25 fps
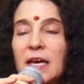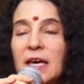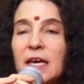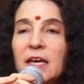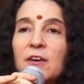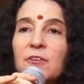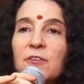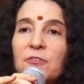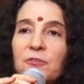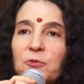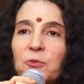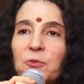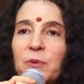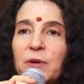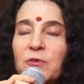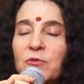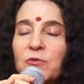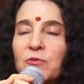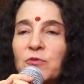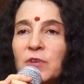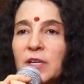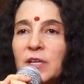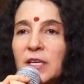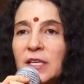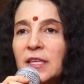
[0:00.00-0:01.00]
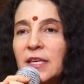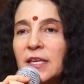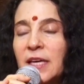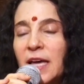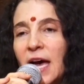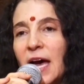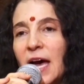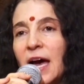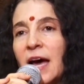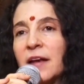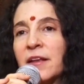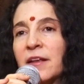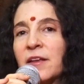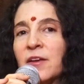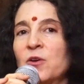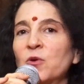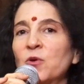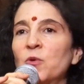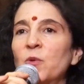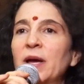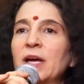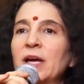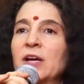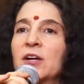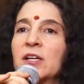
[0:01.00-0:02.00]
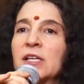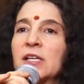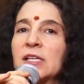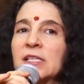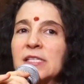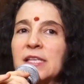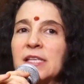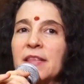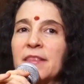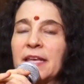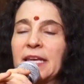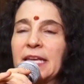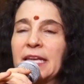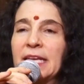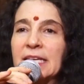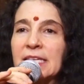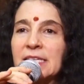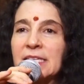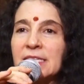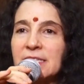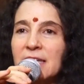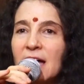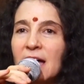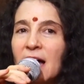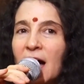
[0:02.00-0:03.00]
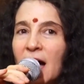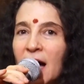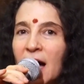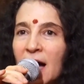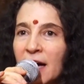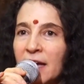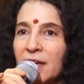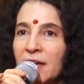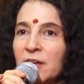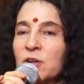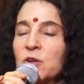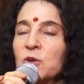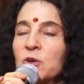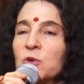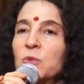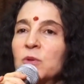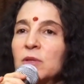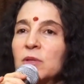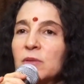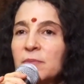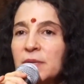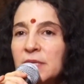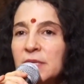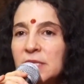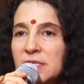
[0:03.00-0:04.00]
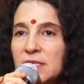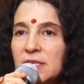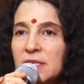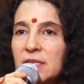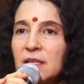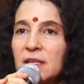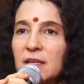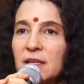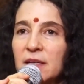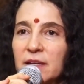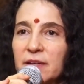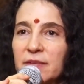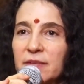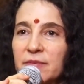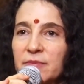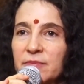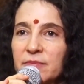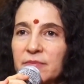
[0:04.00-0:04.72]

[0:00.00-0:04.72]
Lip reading: If we really had an awareness that it is I who will be sick,